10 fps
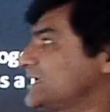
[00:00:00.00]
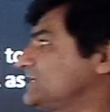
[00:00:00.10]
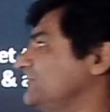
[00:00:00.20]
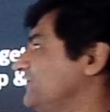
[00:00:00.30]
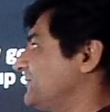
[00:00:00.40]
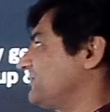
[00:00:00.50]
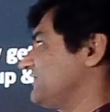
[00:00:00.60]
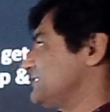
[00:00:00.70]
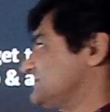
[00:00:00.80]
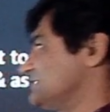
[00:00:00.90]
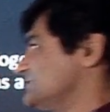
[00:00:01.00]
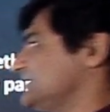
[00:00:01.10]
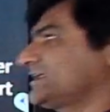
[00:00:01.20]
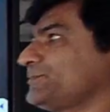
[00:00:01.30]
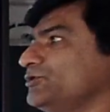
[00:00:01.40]
effervescence, that they keep on
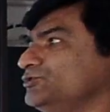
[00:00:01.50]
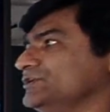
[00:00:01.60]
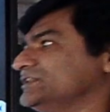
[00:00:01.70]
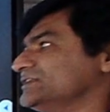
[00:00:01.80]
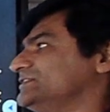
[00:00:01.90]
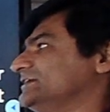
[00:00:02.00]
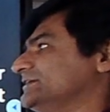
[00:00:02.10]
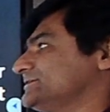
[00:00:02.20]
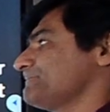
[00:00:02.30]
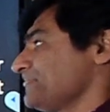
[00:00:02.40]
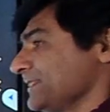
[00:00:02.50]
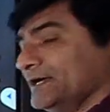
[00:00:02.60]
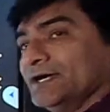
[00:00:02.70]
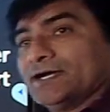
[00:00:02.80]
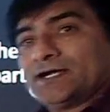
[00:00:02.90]
doing the things.
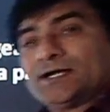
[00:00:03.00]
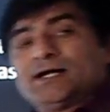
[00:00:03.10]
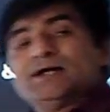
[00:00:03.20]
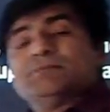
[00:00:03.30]
But